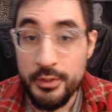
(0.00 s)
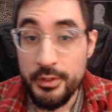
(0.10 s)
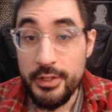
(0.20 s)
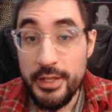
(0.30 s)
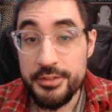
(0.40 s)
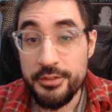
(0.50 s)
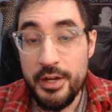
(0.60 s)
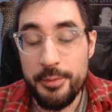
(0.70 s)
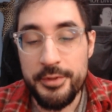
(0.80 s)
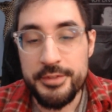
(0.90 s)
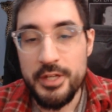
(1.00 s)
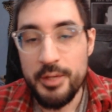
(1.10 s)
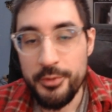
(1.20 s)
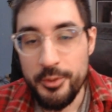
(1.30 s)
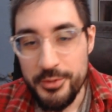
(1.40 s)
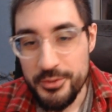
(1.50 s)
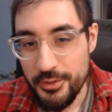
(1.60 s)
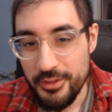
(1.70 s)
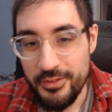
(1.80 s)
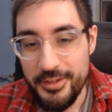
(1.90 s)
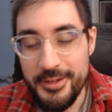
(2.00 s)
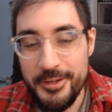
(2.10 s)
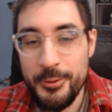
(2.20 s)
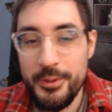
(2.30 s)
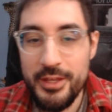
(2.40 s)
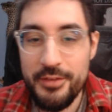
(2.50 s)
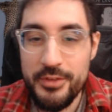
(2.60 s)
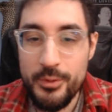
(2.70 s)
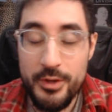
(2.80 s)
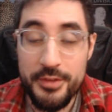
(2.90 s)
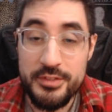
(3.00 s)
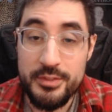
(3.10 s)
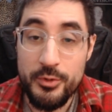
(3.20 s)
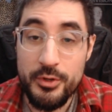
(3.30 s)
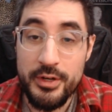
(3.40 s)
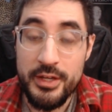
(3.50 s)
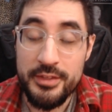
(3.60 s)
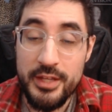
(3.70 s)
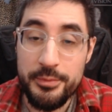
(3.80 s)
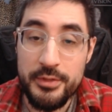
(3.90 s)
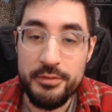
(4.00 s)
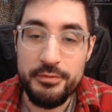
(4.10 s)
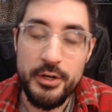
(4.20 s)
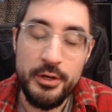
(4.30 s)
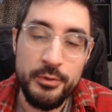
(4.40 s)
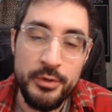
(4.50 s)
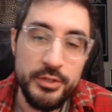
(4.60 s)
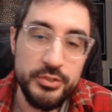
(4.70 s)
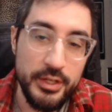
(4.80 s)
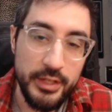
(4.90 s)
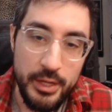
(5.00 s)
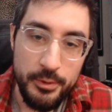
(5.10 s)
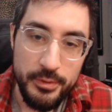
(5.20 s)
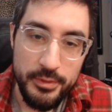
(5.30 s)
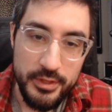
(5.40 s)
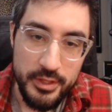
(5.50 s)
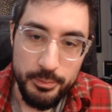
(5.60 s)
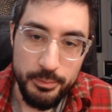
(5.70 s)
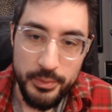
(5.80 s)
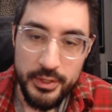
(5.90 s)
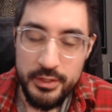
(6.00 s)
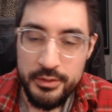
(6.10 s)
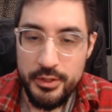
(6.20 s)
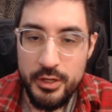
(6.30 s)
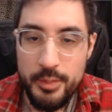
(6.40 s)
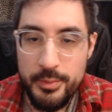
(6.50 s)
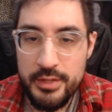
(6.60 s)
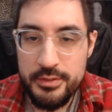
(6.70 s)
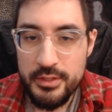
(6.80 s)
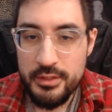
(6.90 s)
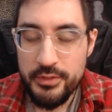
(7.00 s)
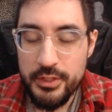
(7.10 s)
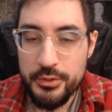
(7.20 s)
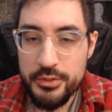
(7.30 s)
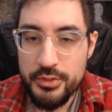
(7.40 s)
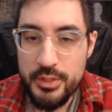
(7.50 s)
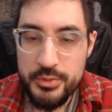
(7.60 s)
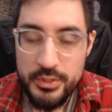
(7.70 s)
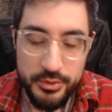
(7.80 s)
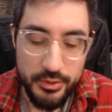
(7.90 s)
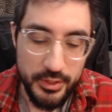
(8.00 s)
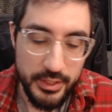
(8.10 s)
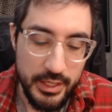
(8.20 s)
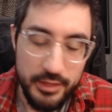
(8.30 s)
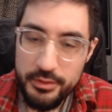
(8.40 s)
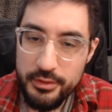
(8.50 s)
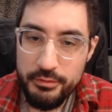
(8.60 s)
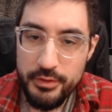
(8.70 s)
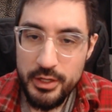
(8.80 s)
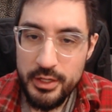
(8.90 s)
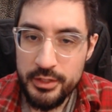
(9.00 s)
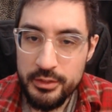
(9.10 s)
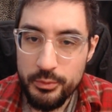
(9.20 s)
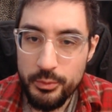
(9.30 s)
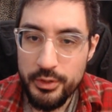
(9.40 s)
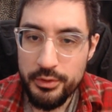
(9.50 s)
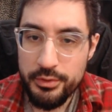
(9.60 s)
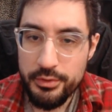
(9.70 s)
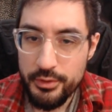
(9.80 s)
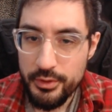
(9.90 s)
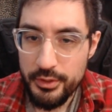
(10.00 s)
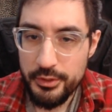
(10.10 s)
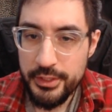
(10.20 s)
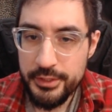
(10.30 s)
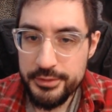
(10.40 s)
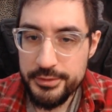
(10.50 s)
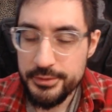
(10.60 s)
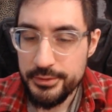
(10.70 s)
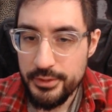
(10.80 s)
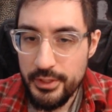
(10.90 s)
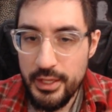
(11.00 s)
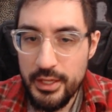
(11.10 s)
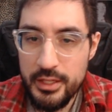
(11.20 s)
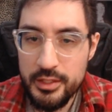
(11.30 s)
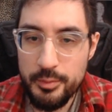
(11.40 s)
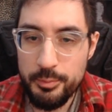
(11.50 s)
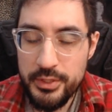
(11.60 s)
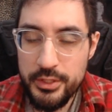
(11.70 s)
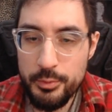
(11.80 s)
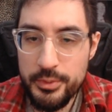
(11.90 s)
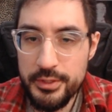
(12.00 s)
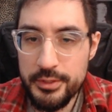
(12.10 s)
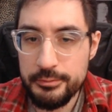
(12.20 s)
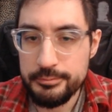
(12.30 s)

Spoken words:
That's going to wrap things up. Hope you enjoyed the video. If you want some more in-depth info, check out the pinned comment in the video description. You're going to get the VOD with links and POB.